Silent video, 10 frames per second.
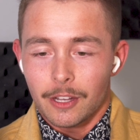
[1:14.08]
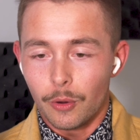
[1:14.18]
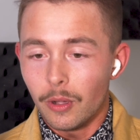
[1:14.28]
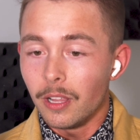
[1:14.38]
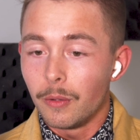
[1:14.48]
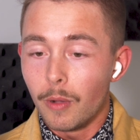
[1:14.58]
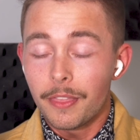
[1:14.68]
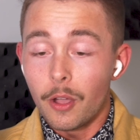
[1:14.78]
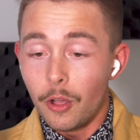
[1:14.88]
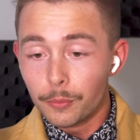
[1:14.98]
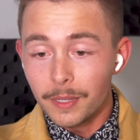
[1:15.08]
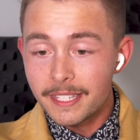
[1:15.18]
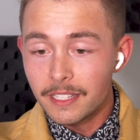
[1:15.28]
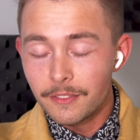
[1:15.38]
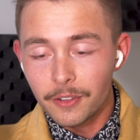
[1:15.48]
Cool. Well, the whole
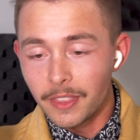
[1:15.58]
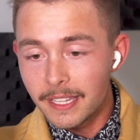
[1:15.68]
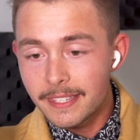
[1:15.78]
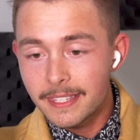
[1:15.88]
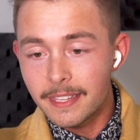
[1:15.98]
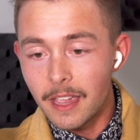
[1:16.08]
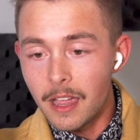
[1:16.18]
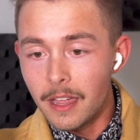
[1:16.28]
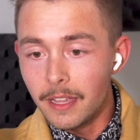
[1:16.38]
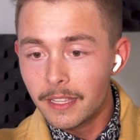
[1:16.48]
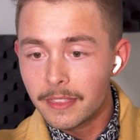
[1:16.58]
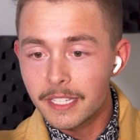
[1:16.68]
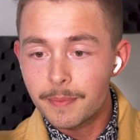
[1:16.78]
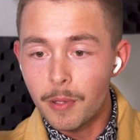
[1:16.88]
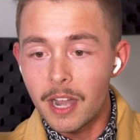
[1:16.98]
reason for this
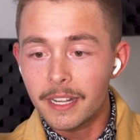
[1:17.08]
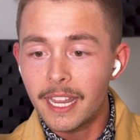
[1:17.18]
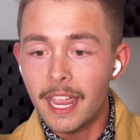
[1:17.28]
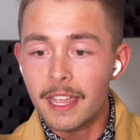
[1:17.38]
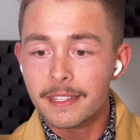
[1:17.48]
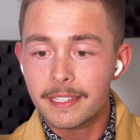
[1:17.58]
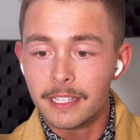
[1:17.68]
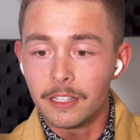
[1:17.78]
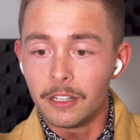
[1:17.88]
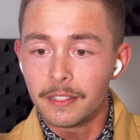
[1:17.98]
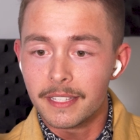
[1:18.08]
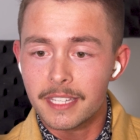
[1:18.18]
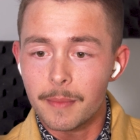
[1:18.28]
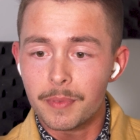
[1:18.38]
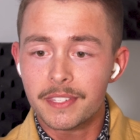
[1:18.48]
podcast here,
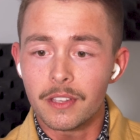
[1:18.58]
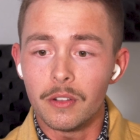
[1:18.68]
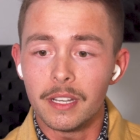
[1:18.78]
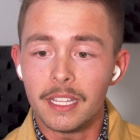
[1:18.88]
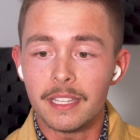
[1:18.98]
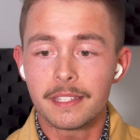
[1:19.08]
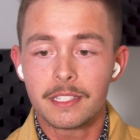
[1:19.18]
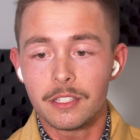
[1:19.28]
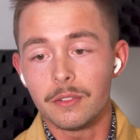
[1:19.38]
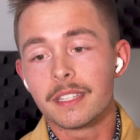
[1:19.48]
this episode, is to